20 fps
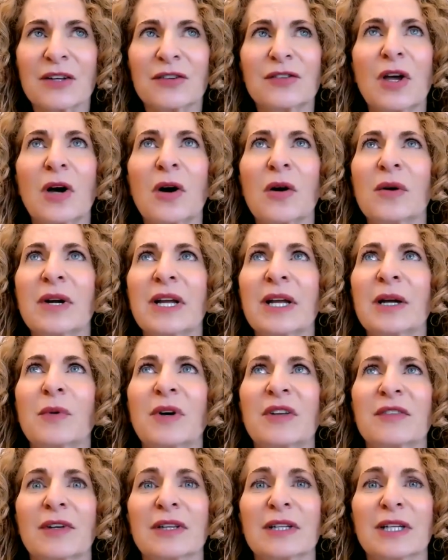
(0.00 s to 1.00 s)
So it
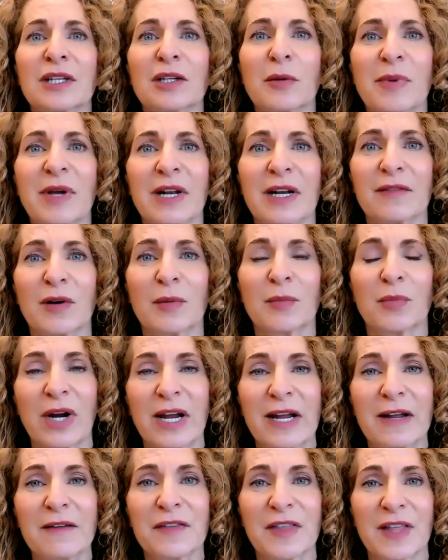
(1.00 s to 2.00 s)
was a little bit of a
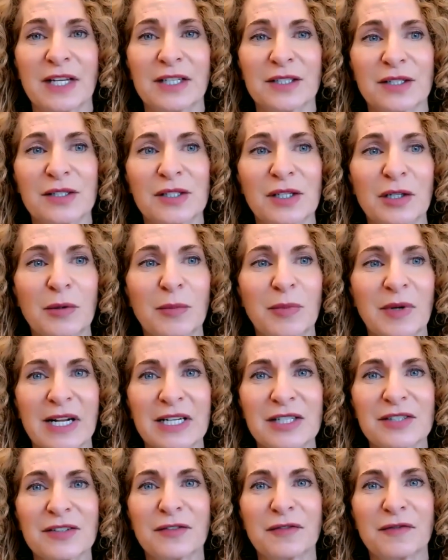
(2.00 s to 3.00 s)
brave thing to do, but
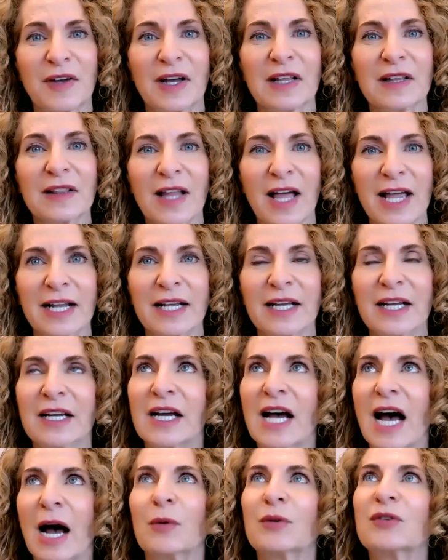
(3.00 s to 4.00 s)
I just felt like
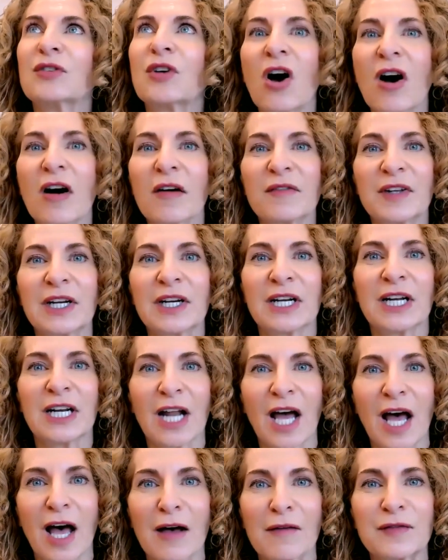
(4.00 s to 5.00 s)
I was confident
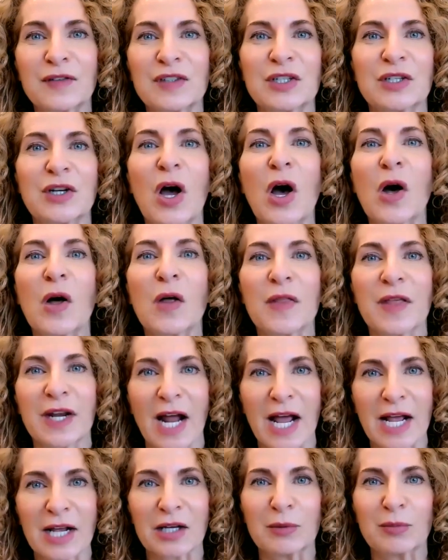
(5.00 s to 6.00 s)
enough to know
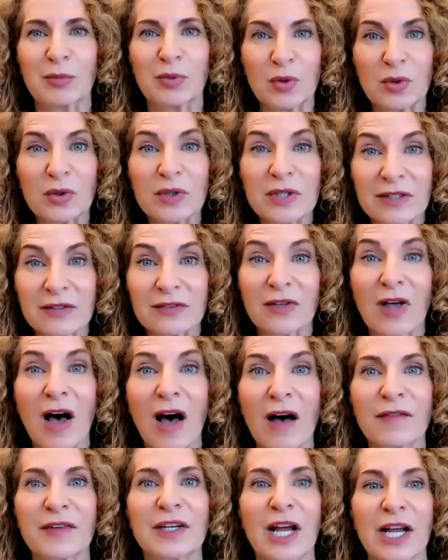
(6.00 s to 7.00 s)
that I could pull this
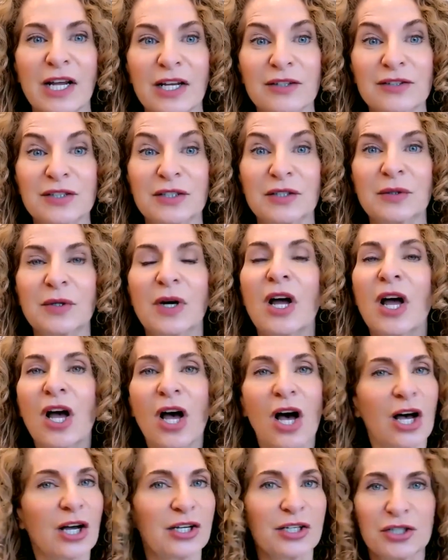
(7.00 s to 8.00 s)
off and I could do
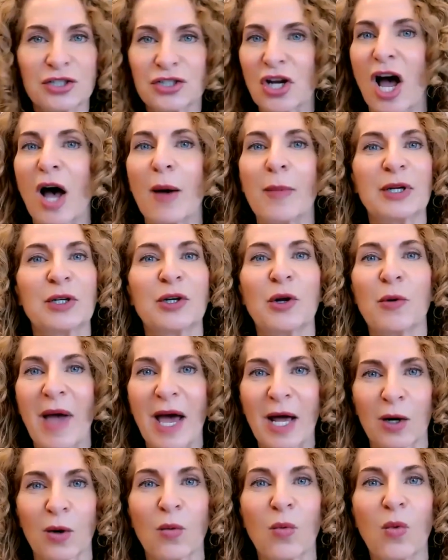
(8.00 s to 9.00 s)
a good job at no
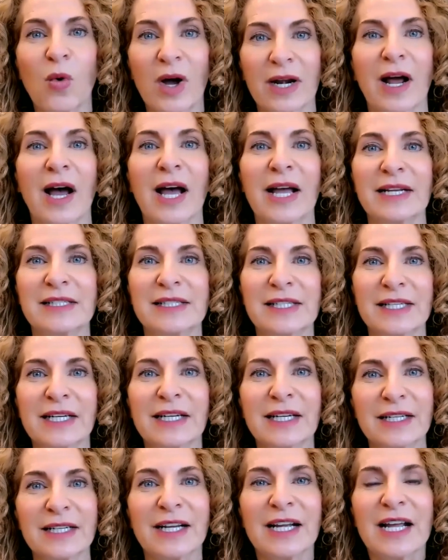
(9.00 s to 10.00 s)
matter what I
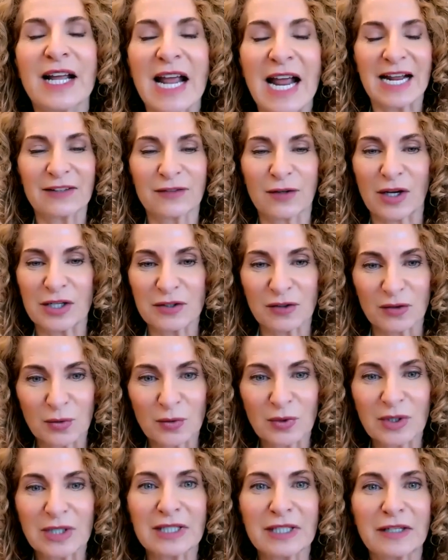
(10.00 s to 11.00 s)
did. And so I
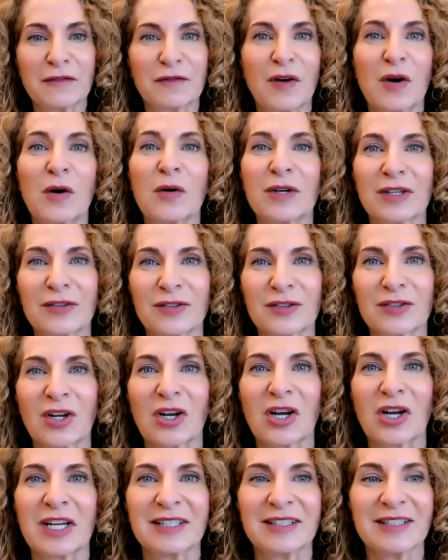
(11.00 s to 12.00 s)
just really focused
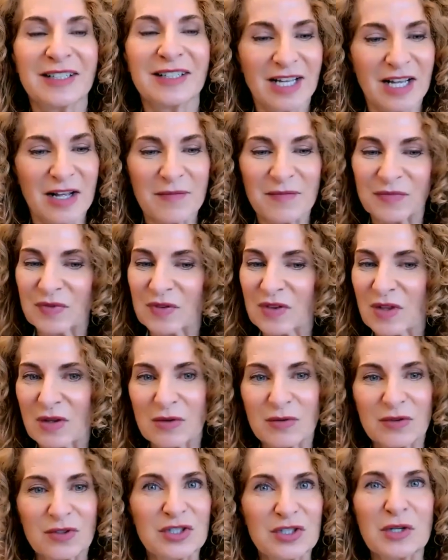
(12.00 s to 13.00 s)
on
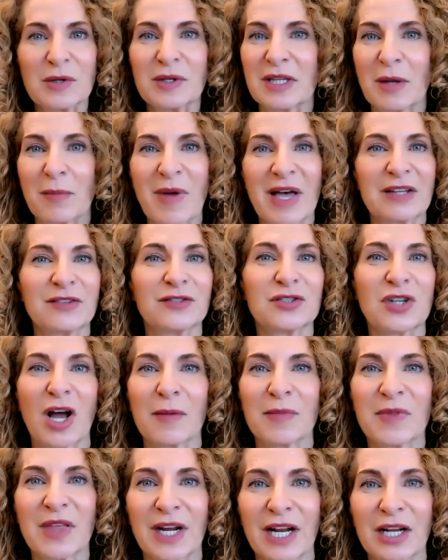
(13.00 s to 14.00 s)
doing the best
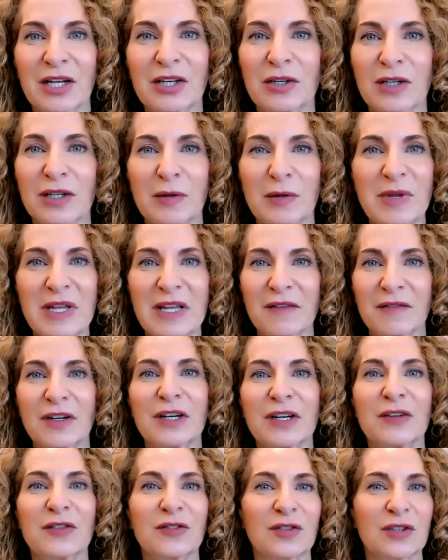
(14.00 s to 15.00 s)
job that I could, being
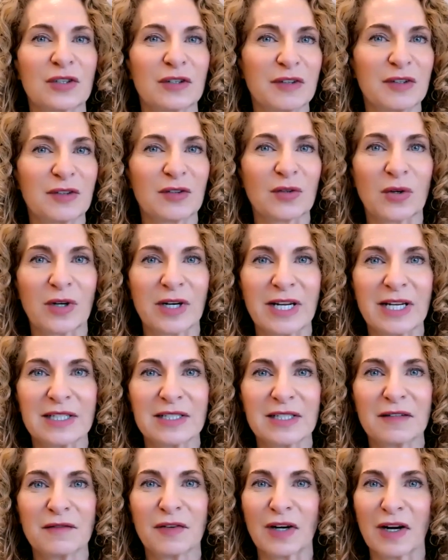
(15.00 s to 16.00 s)
very service
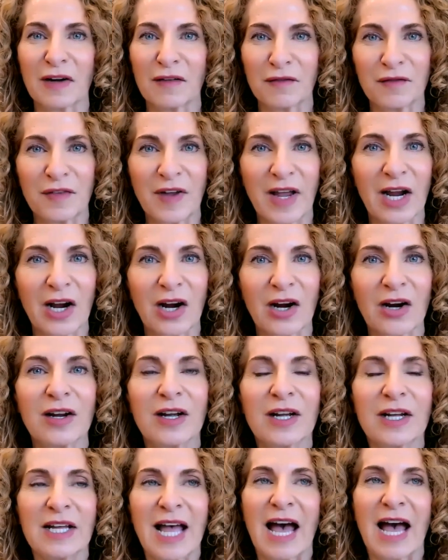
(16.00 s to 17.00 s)
oriented, very
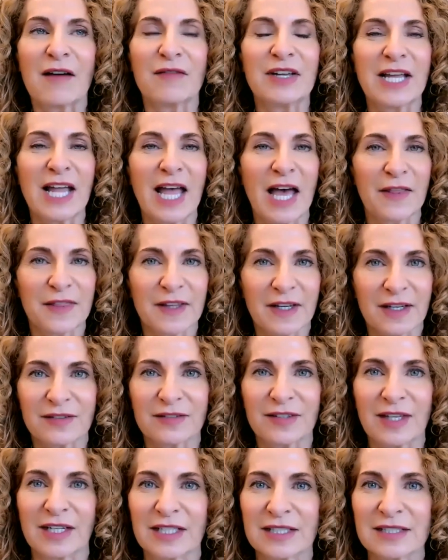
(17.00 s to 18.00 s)
fair, having
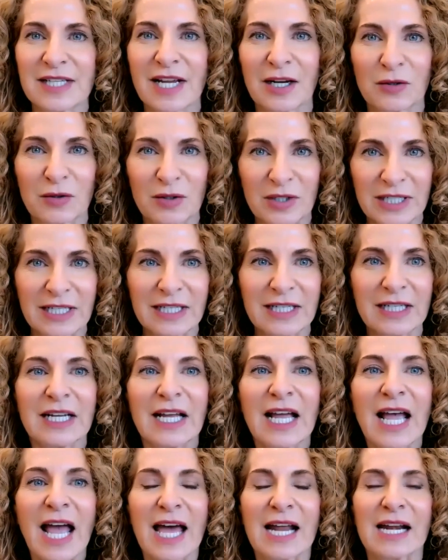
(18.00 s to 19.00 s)
ethics and integrity.
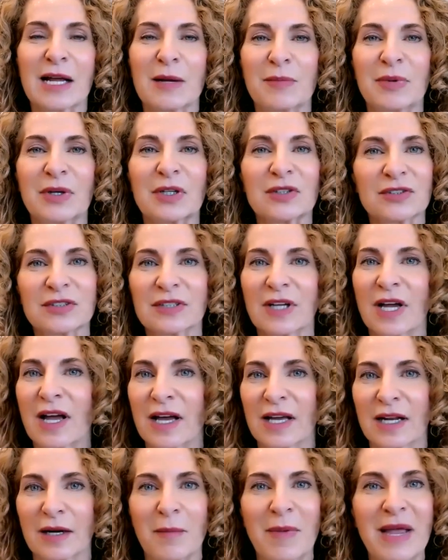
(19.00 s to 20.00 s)
And I built
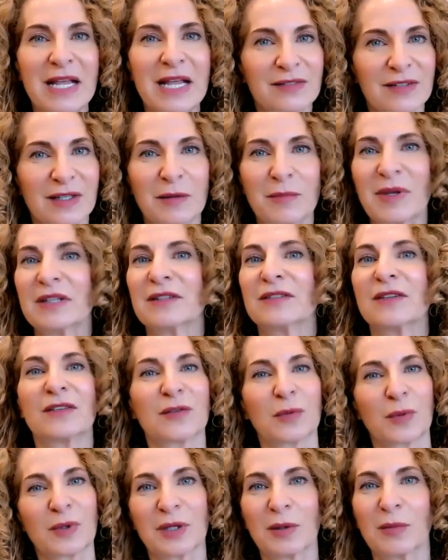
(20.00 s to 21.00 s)
an amazing
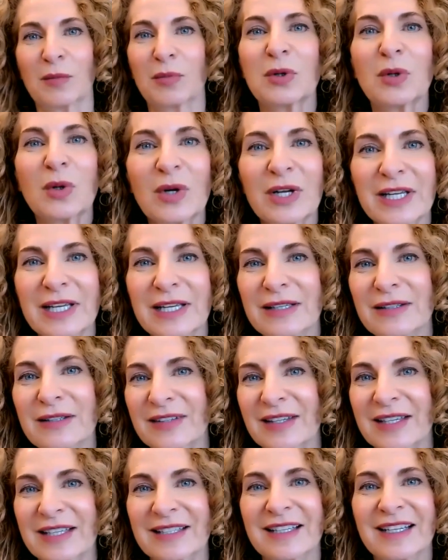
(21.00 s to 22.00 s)
business with
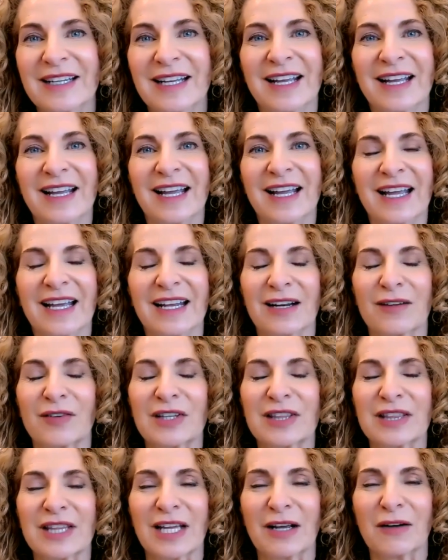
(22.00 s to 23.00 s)
employees and
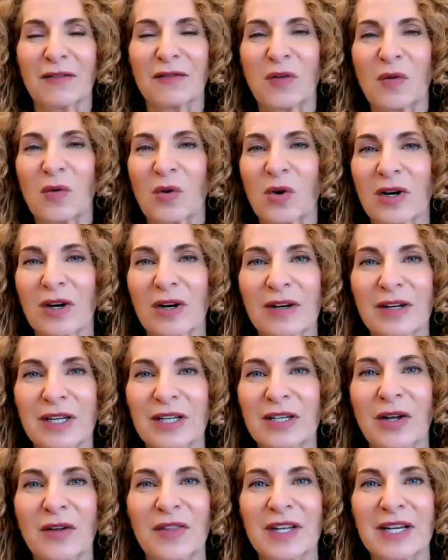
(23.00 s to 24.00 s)
everything for,
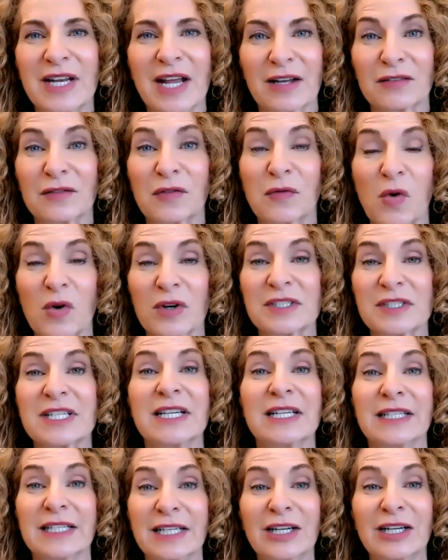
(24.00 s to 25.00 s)
you know, the next
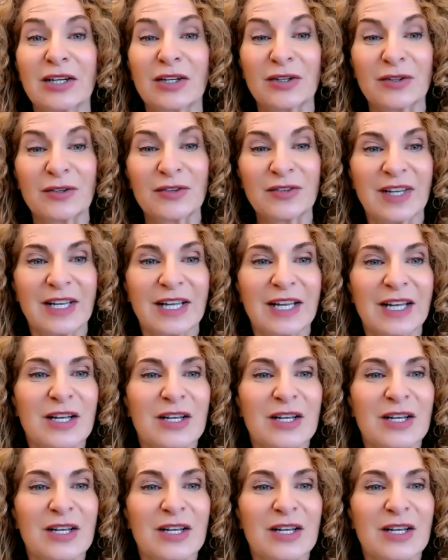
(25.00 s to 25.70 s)
14 years.